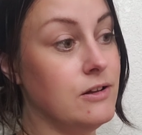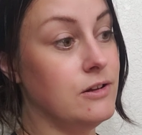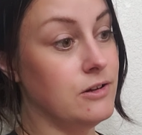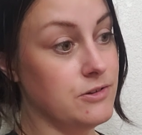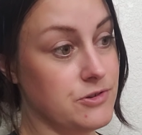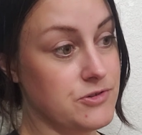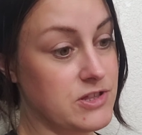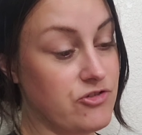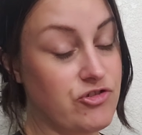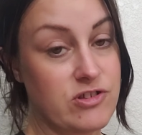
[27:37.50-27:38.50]
All those
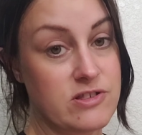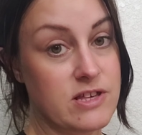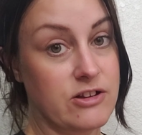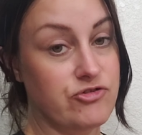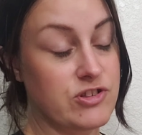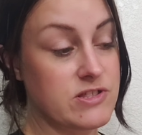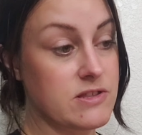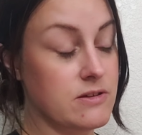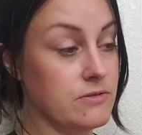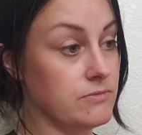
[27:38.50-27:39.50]
dishes, I just,
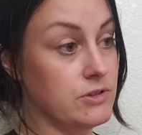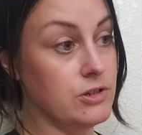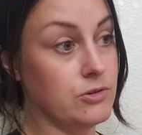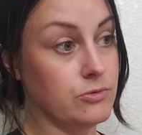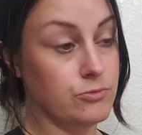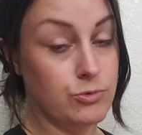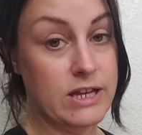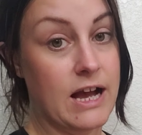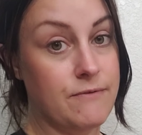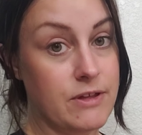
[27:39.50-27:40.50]
you know, we
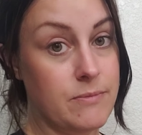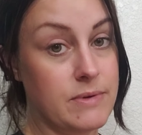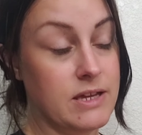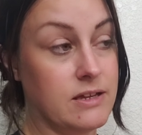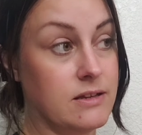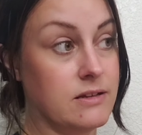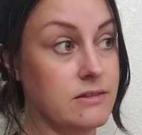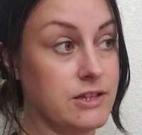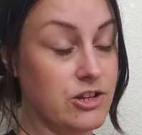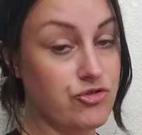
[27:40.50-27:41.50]
have them in
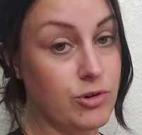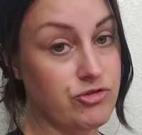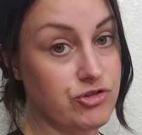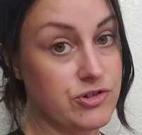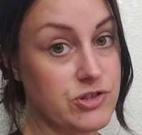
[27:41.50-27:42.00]
the dishwasher.